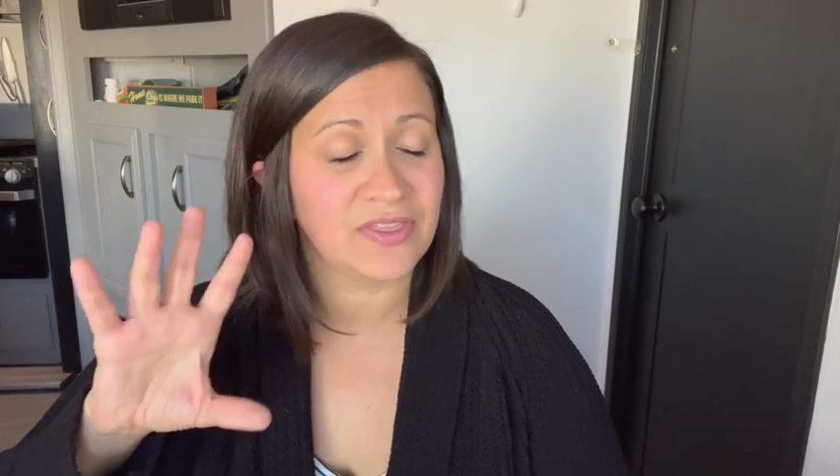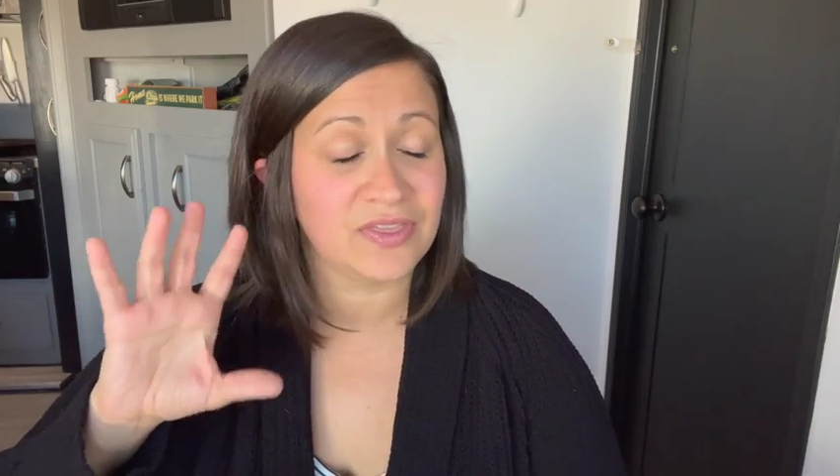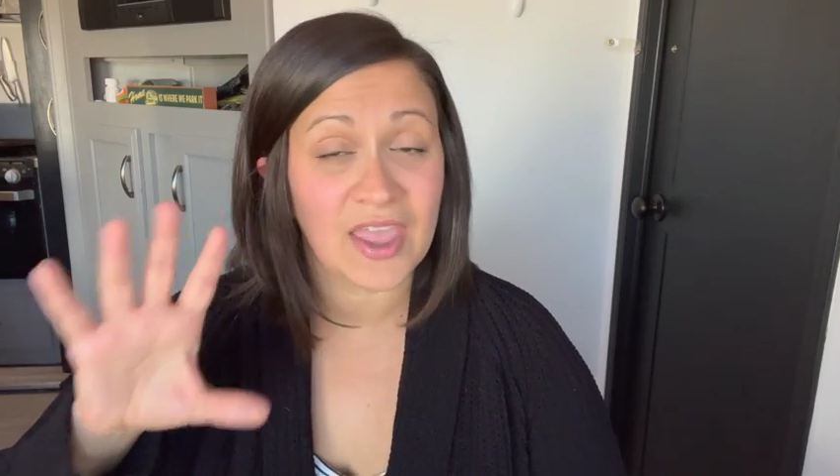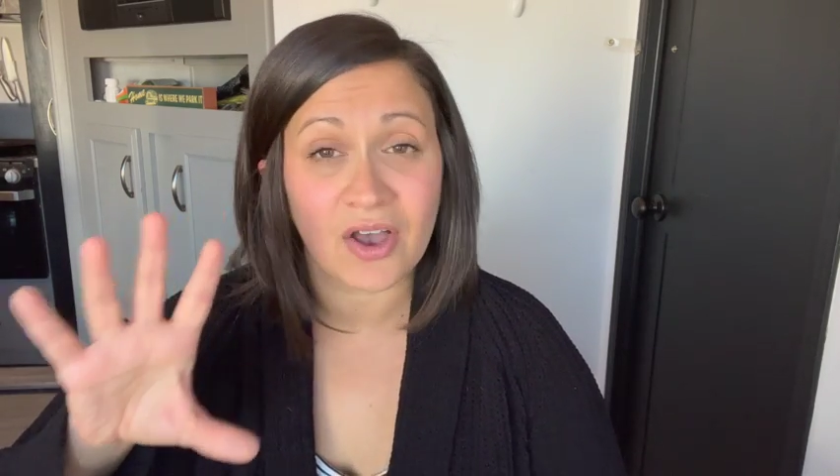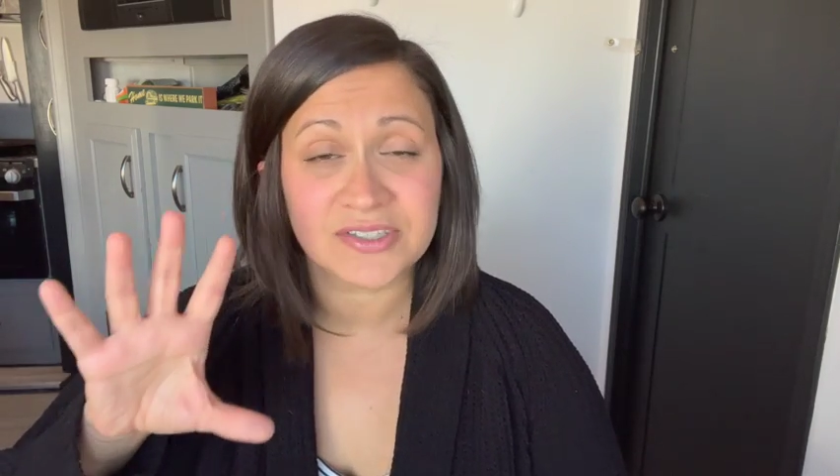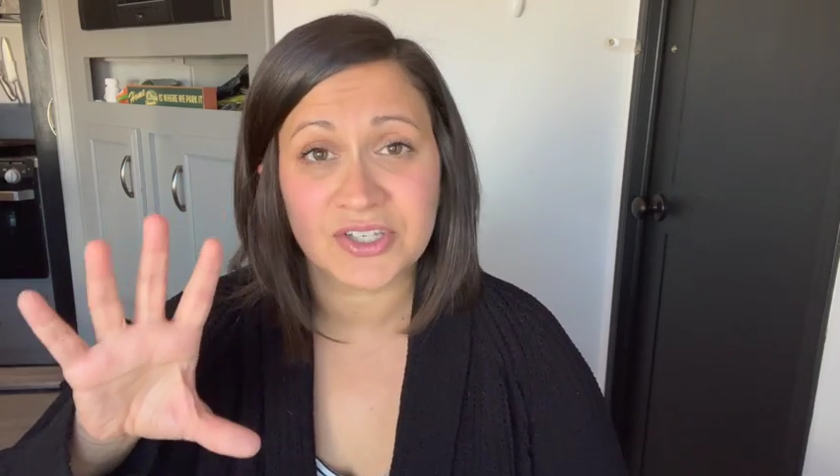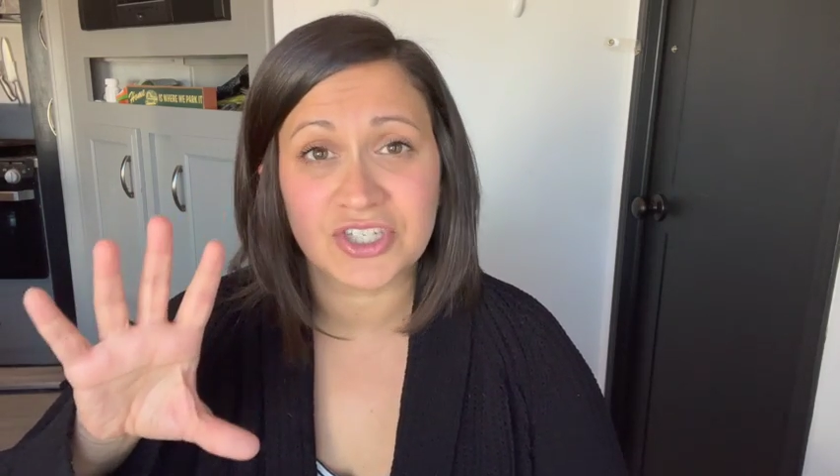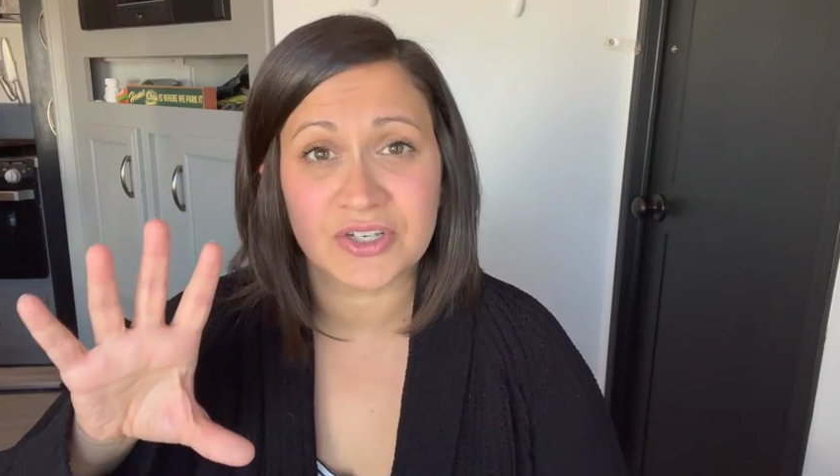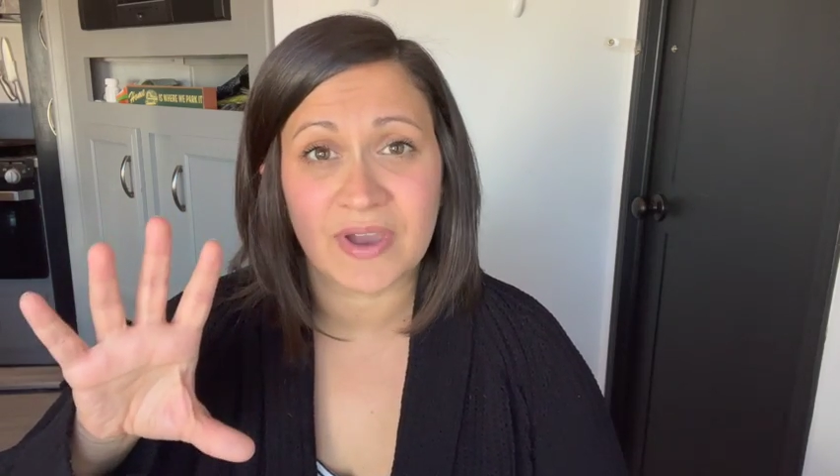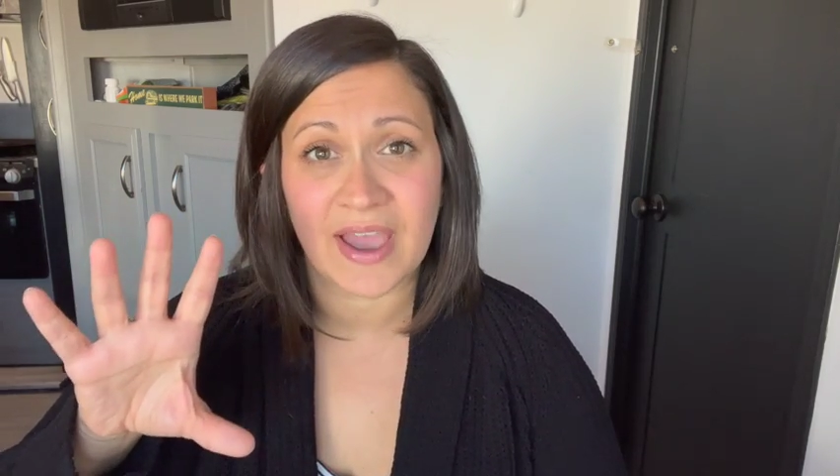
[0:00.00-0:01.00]
They also
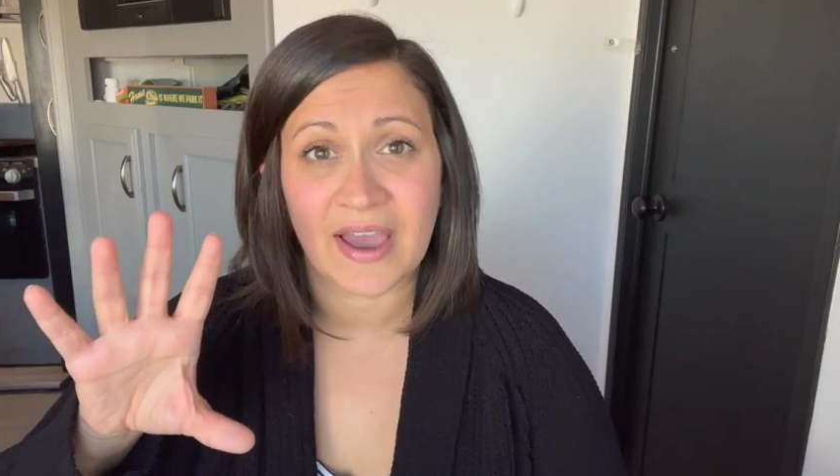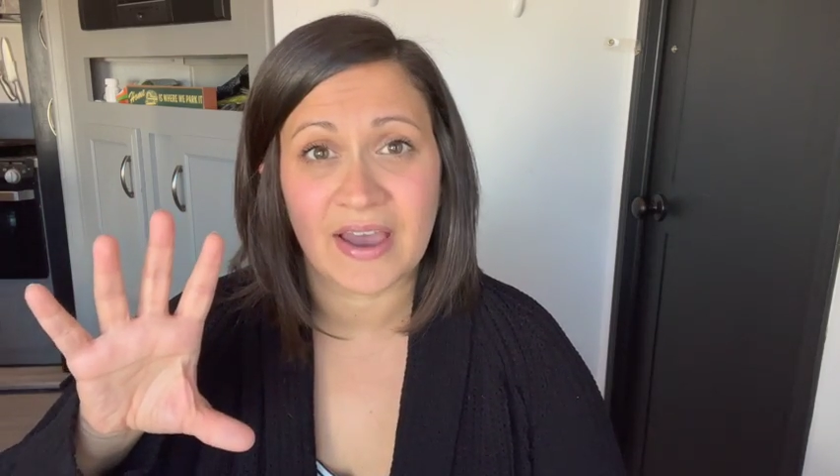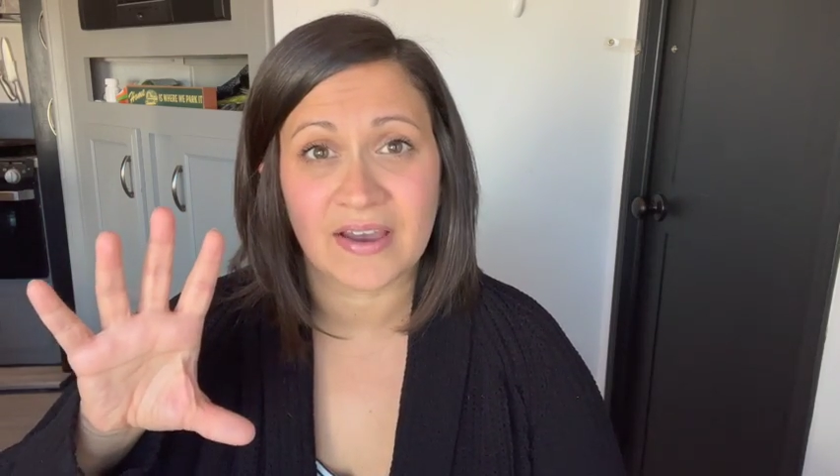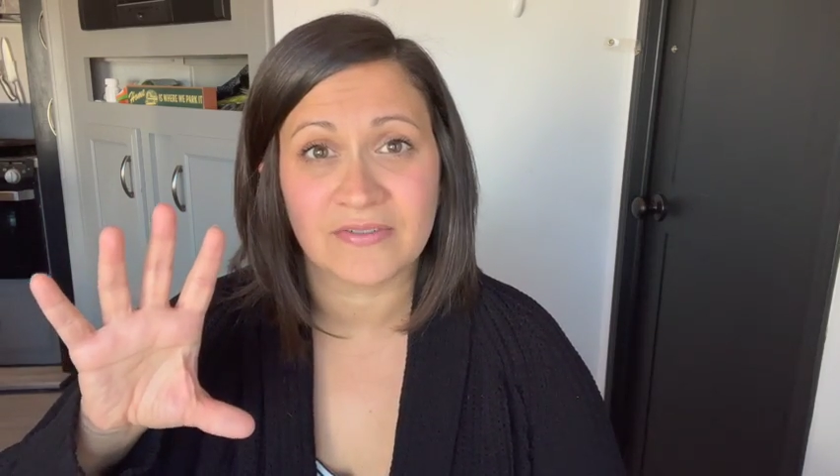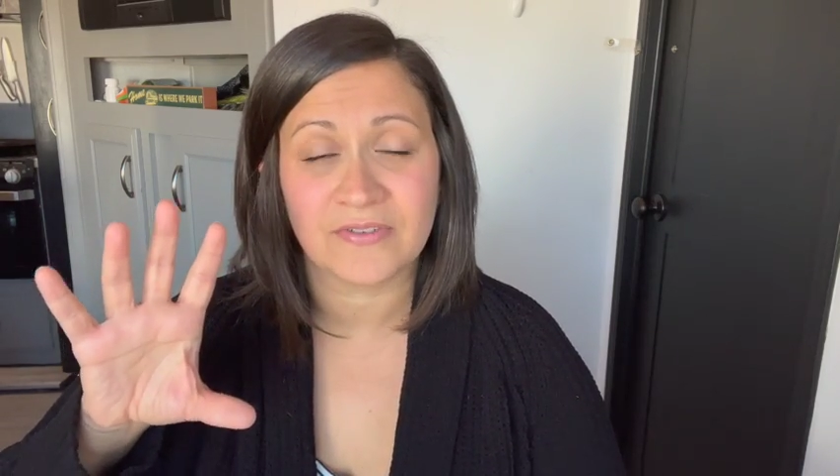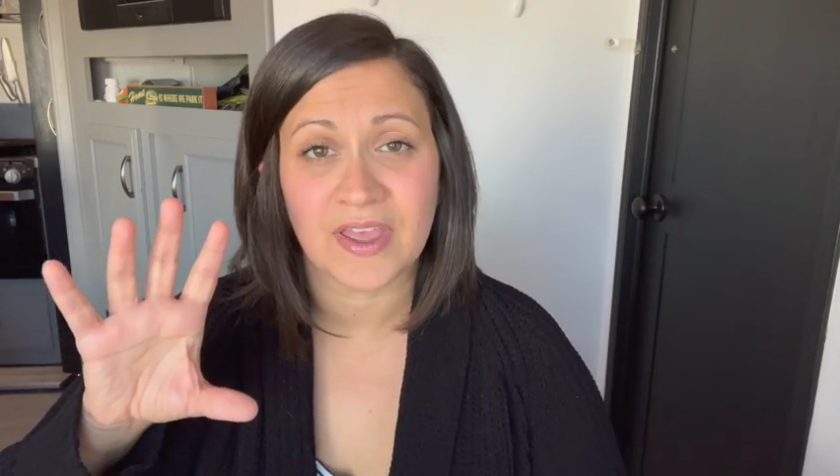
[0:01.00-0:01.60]
do have